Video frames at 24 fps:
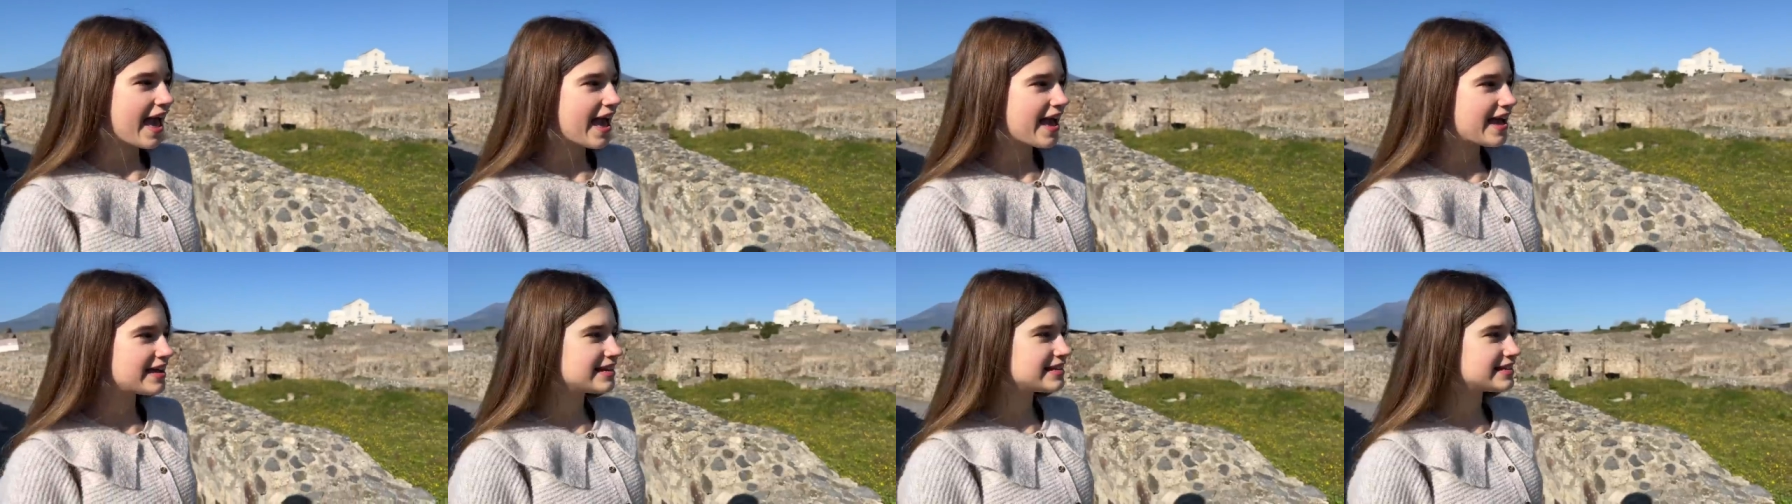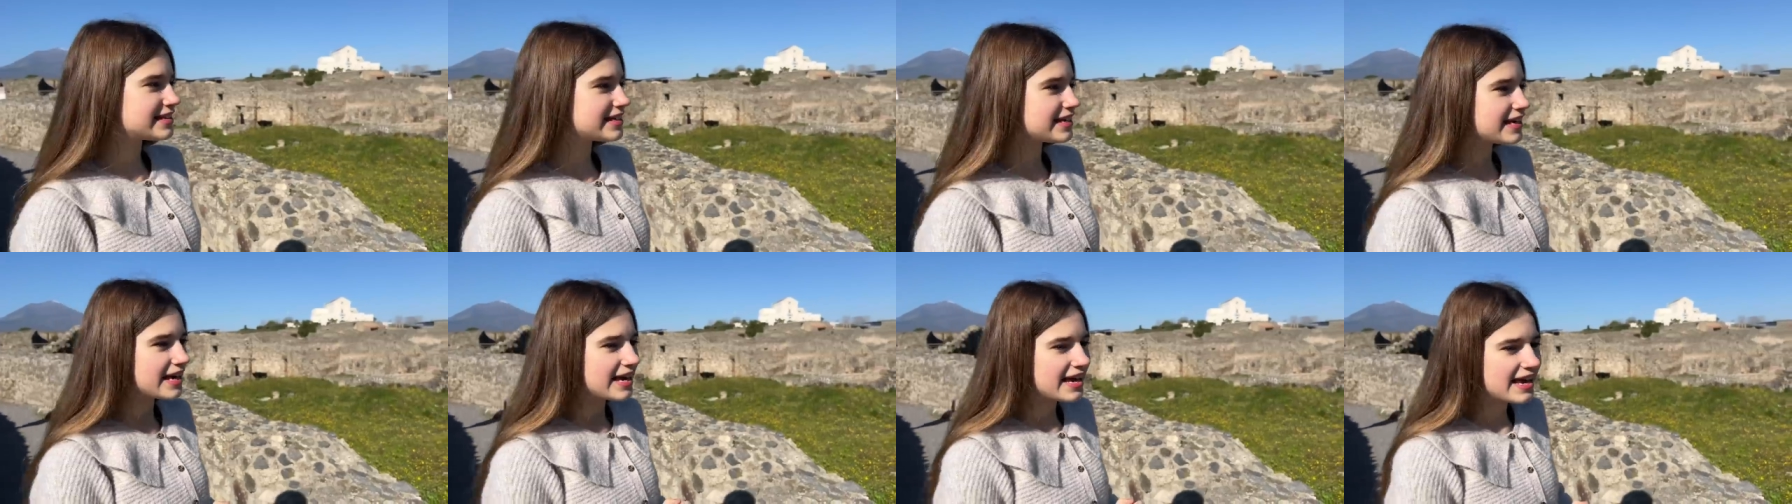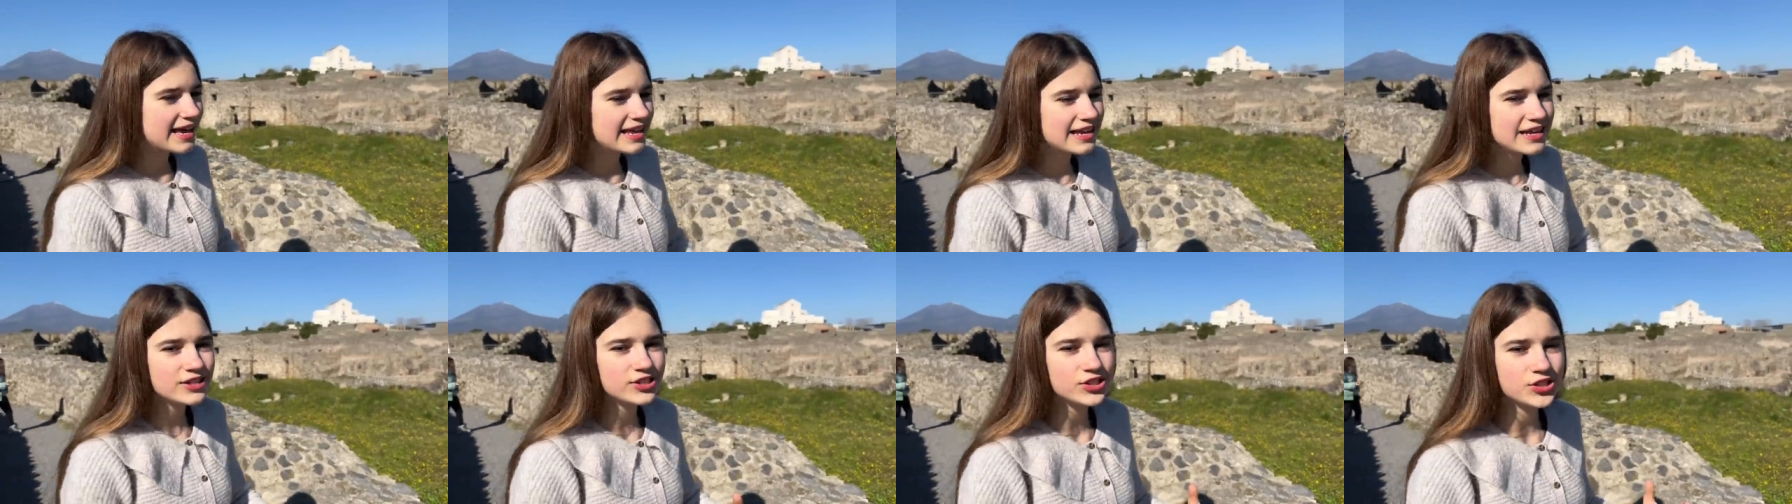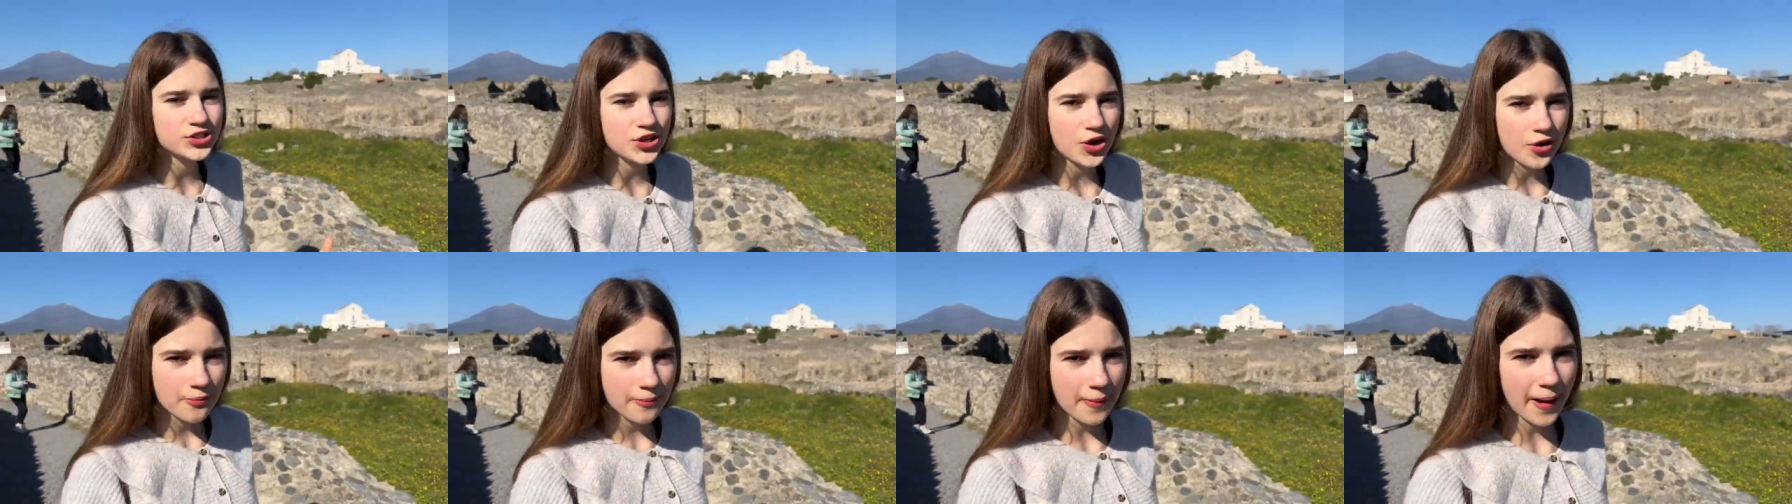And it is
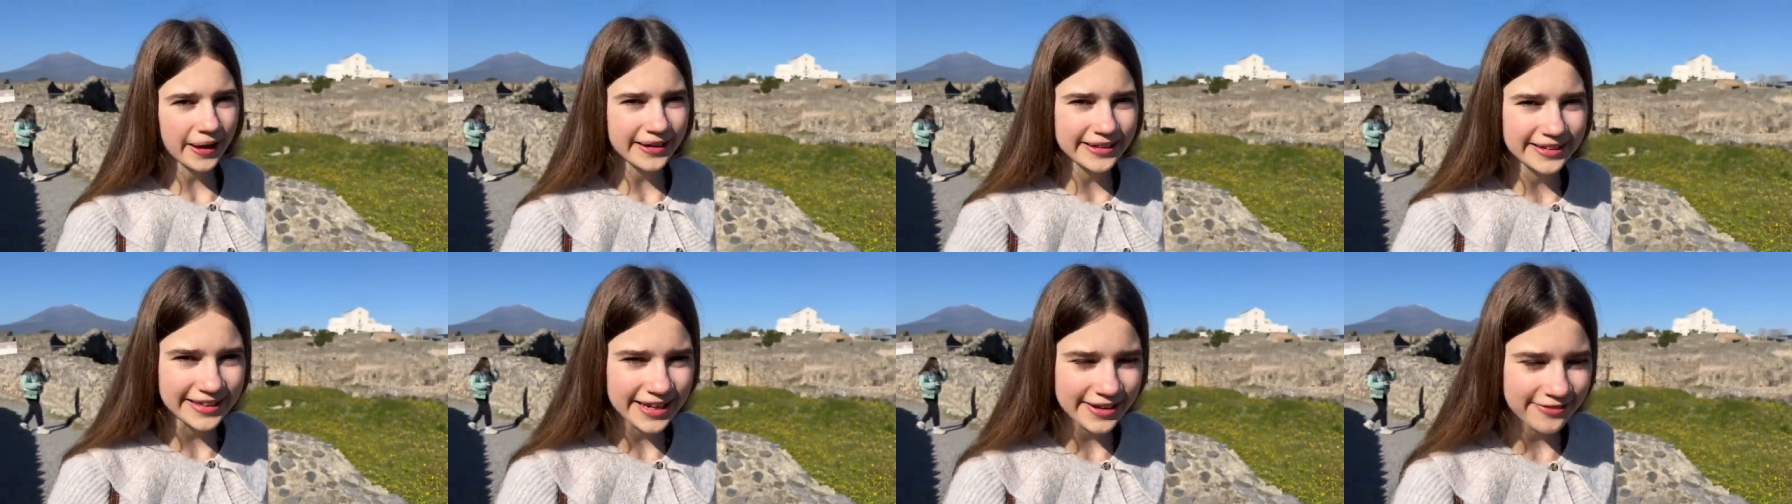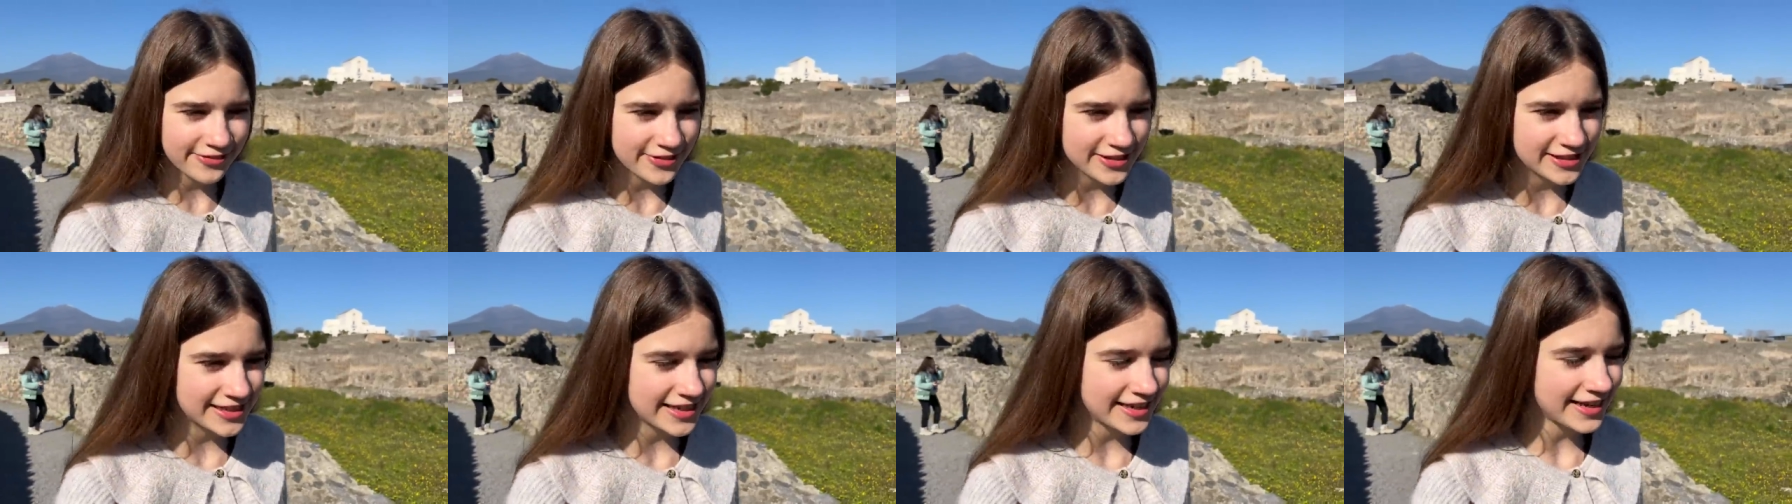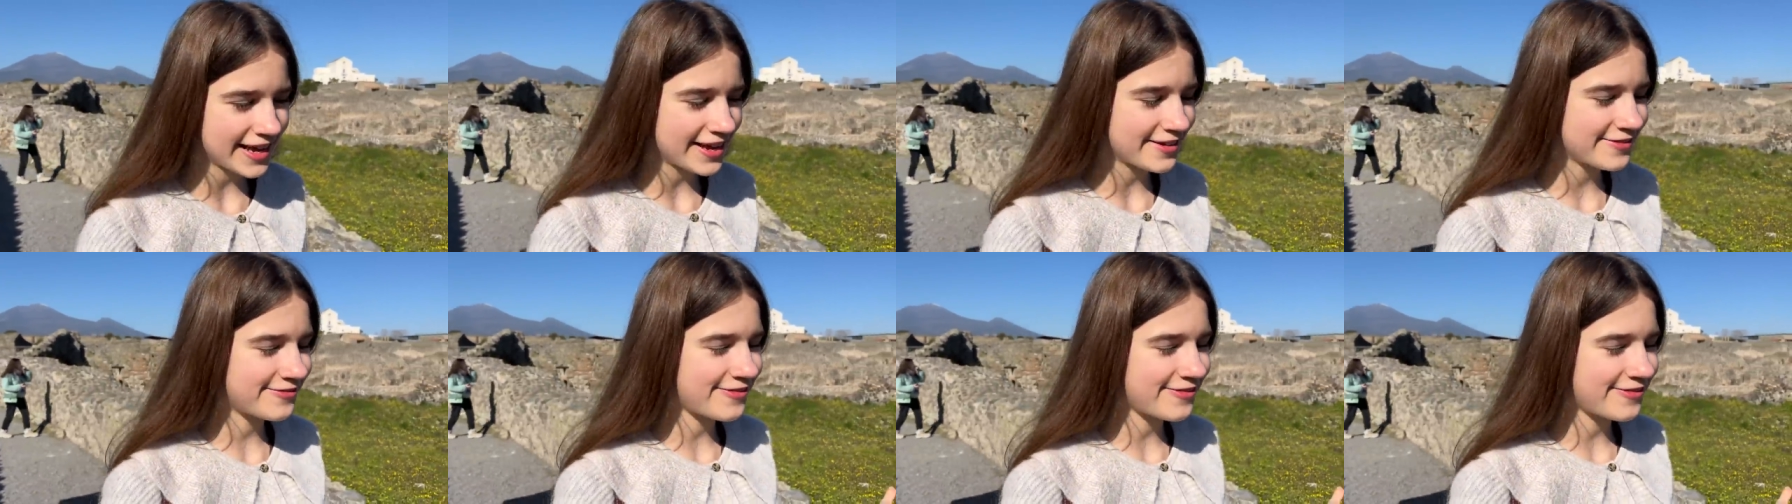so magnificent and